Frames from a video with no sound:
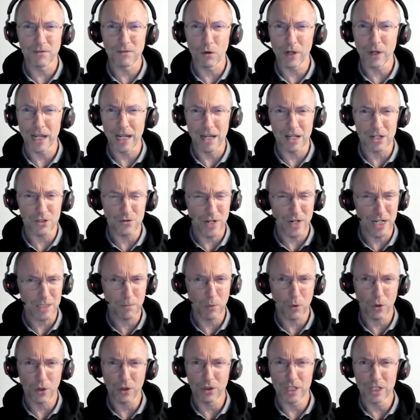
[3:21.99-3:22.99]
Okay, I
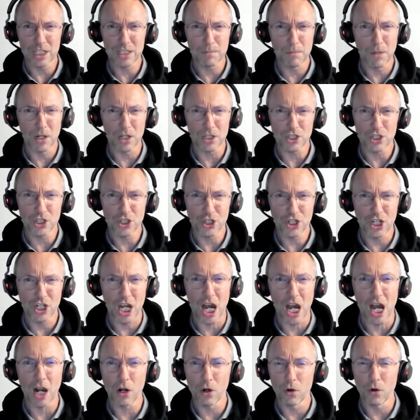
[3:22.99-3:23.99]
transported this much
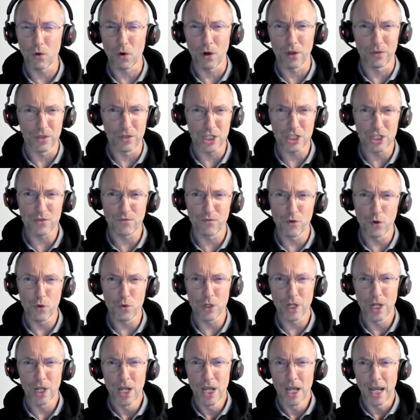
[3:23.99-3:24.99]
cargo on this
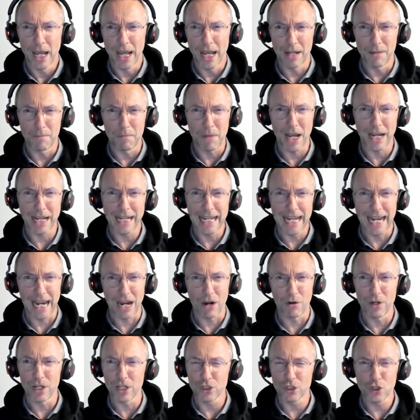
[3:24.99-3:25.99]
route, and my
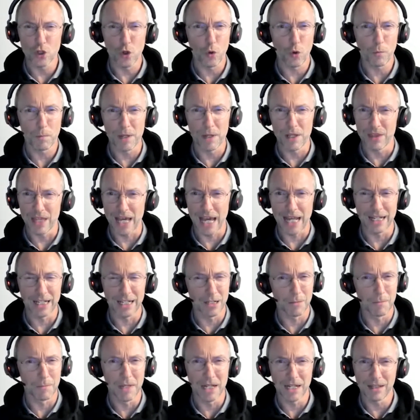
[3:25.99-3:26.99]
carrier told me that
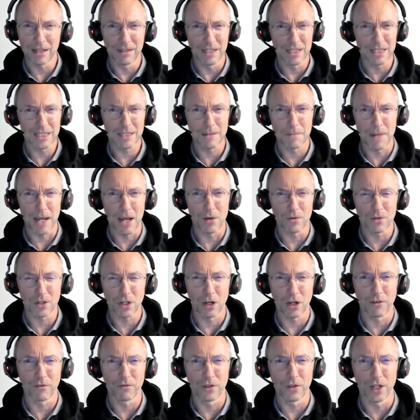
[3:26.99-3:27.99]
it emitted this amount
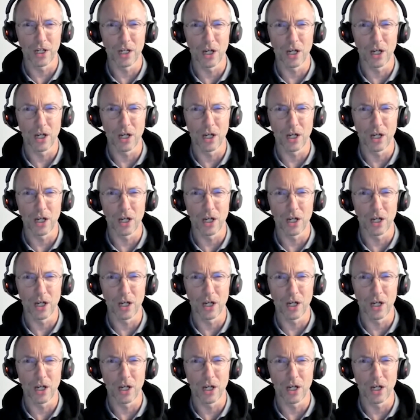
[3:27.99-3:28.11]
of